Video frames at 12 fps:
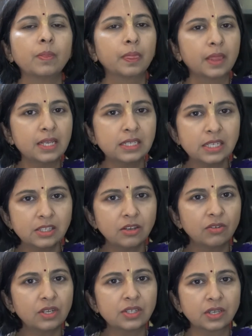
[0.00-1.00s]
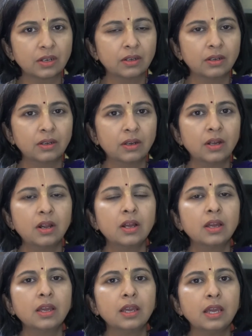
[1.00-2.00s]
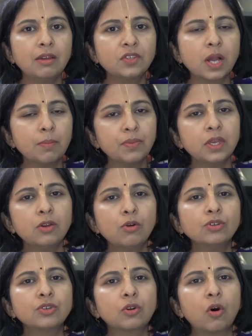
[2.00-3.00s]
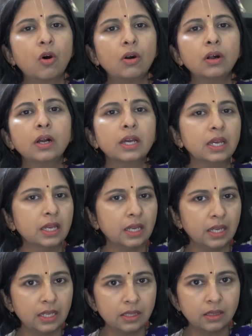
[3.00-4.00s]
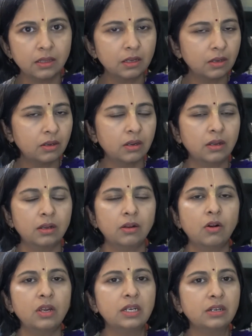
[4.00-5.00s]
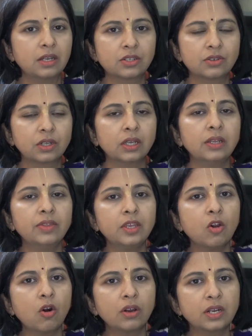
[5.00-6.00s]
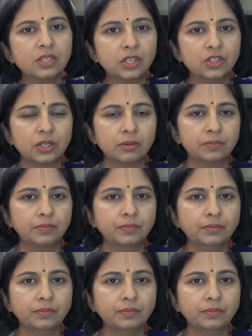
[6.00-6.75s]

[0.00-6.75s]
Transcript: This is the reason. If something goes wrong in the industry, in the organization,